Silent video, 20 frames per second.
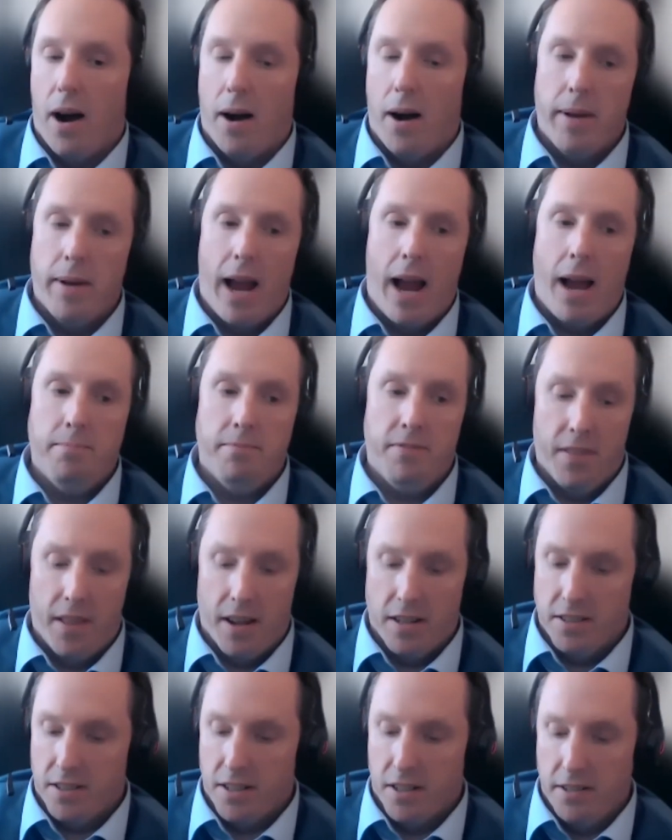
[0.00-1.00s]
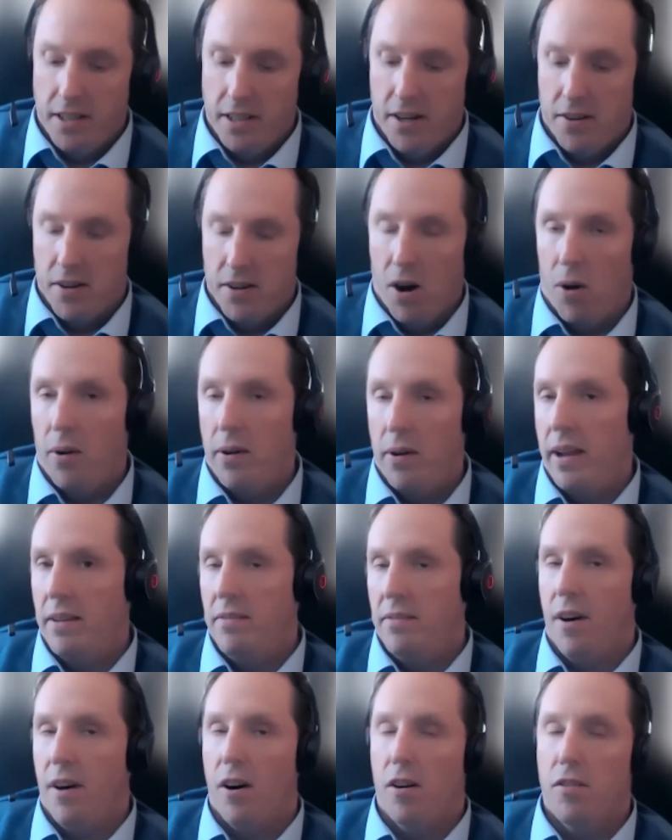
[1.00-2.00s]
for those of you not
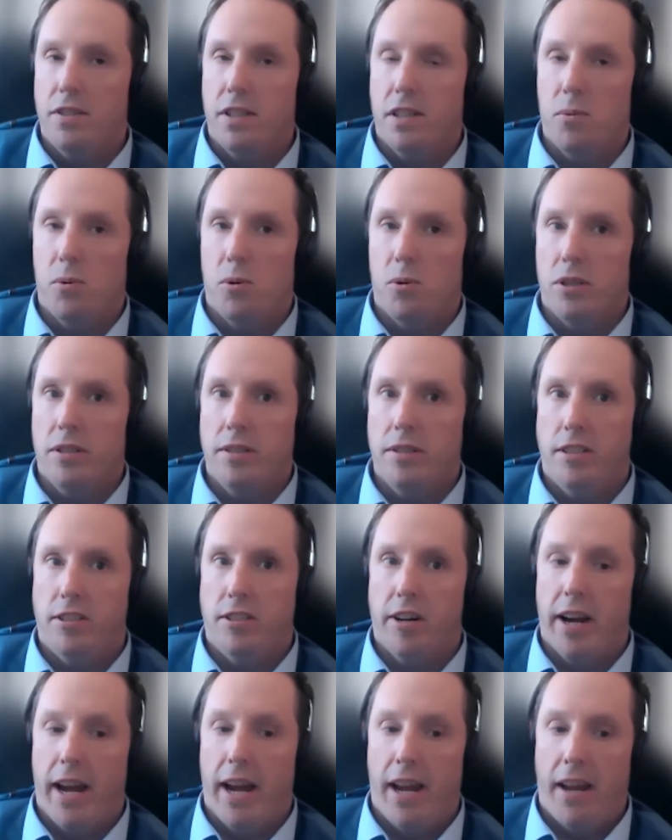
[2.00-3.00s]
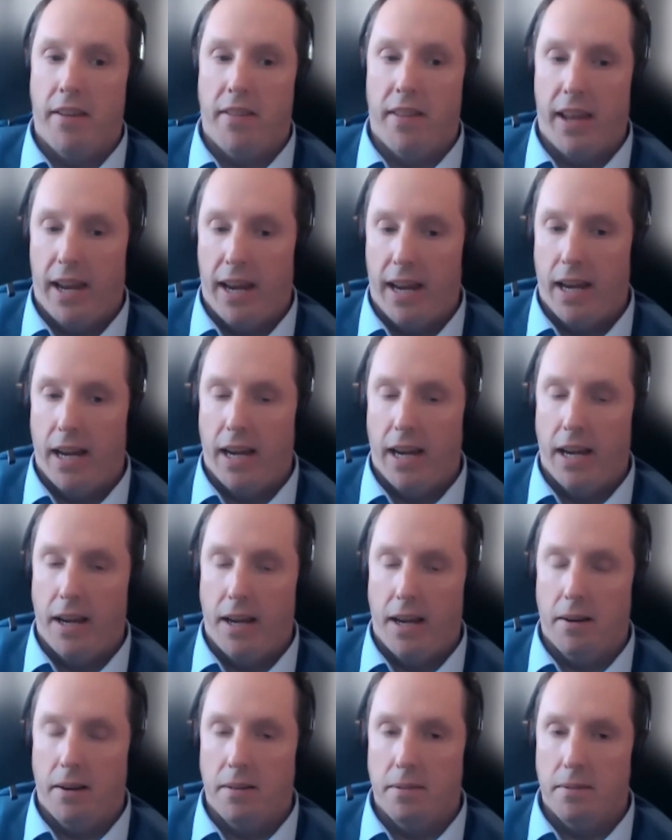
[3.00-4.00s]
involved in the water industry, the
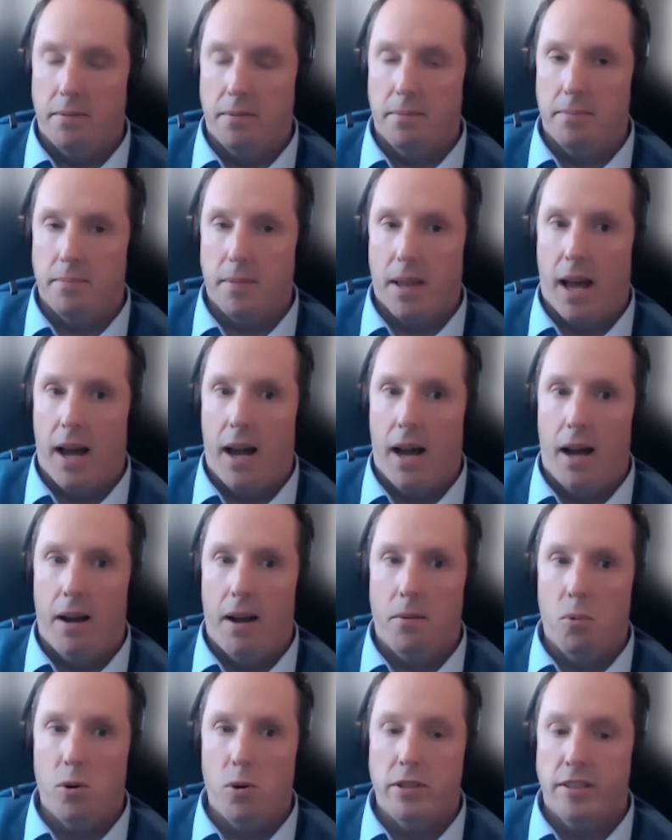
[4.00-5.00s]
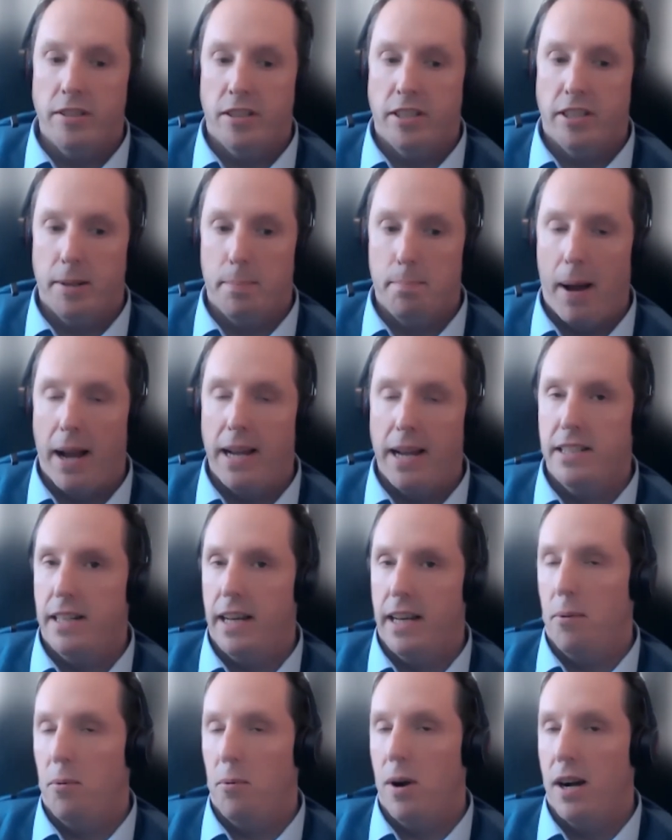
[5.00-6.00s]
water industry
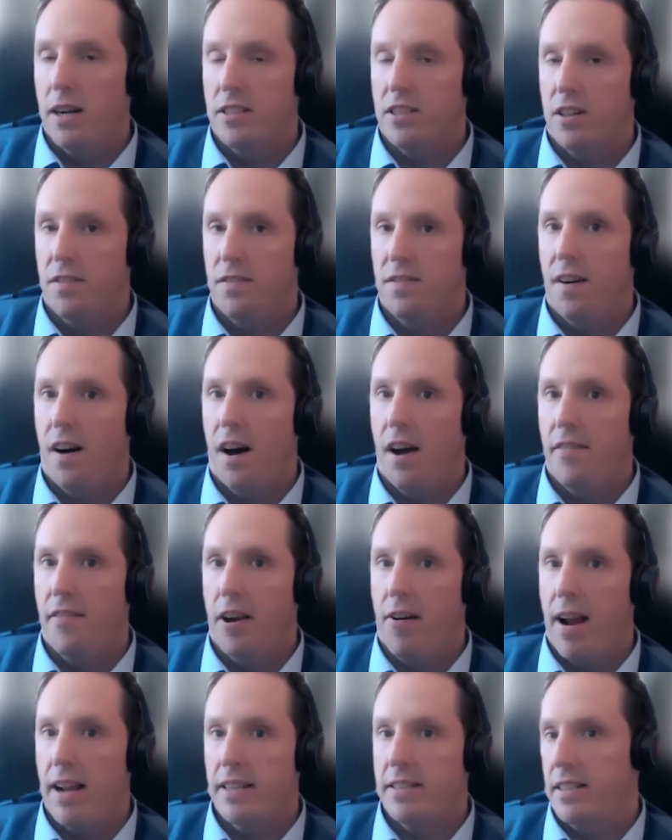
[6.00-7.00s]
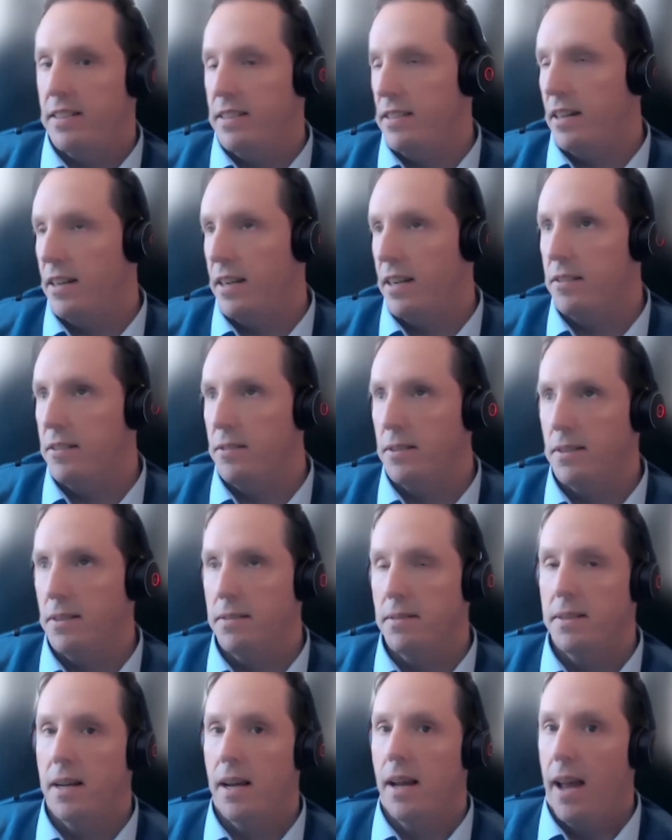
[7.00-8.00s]
basically works off 5-year asset cycles.
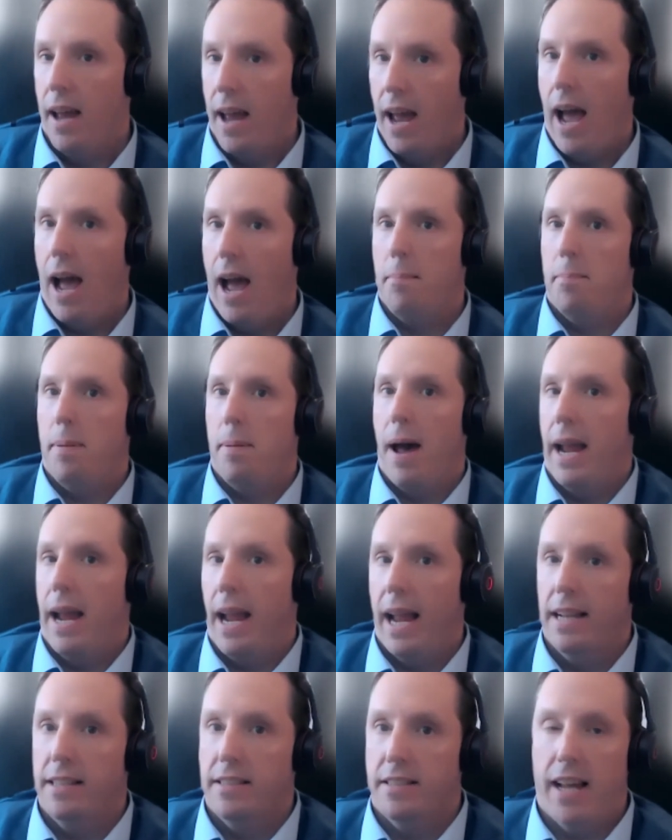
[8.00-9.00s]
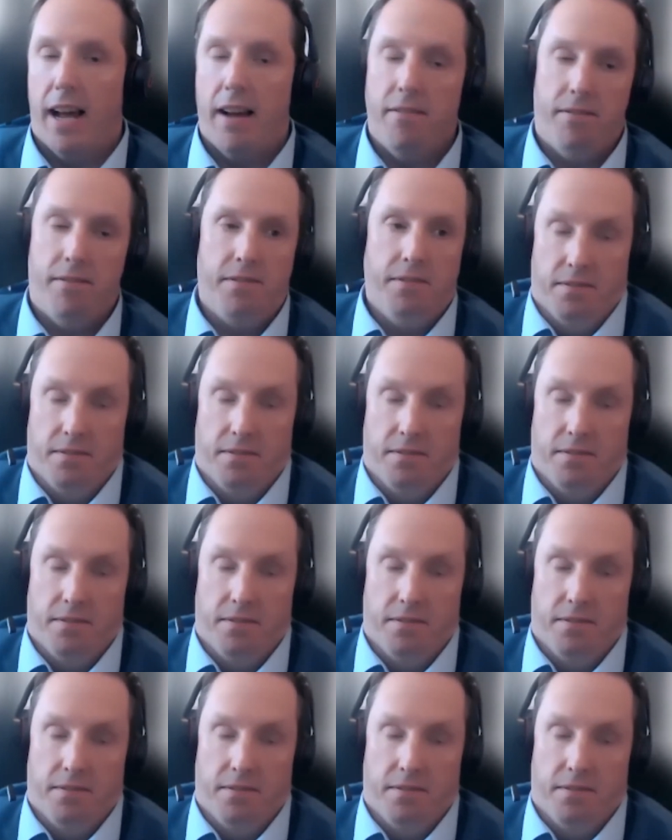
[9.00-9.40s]
AMP8 is that